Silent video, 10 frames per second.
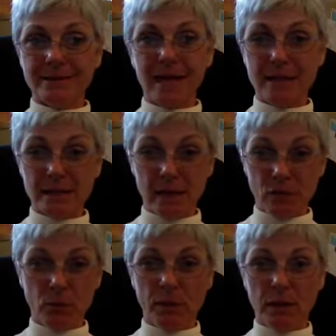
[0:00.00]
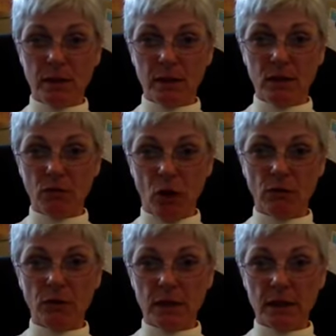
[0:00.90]
has never been
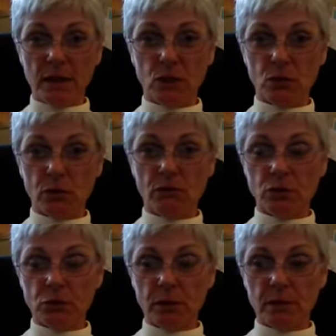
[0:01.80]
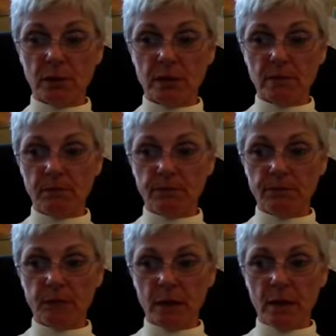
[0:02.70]
involved in any sort of treatment.
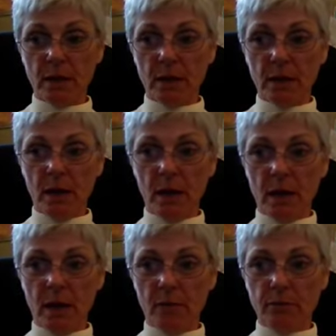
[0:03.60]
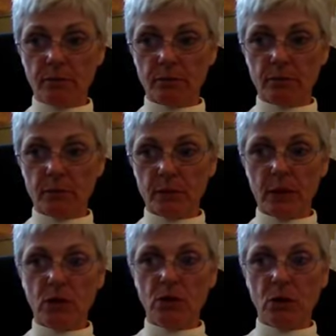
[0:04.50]
I
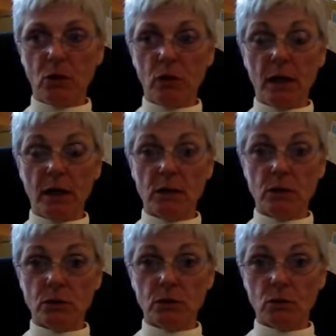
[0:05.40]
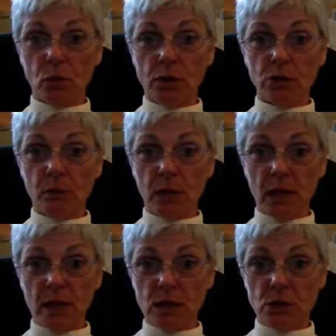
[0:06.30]
didn't want to
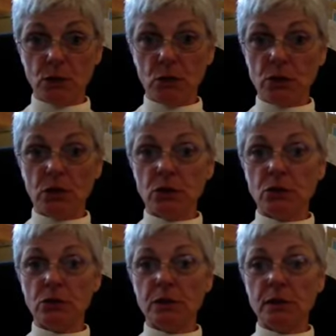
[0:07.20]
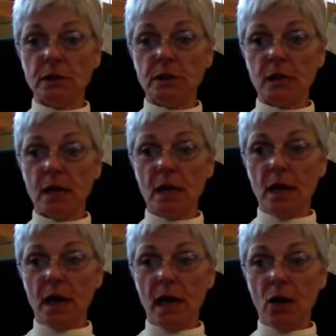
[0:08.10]
play into her delusions
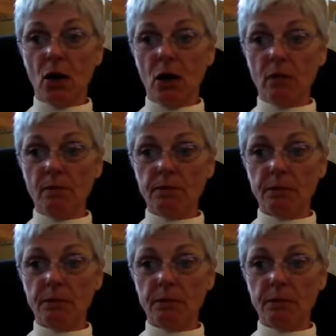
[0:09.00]
at all.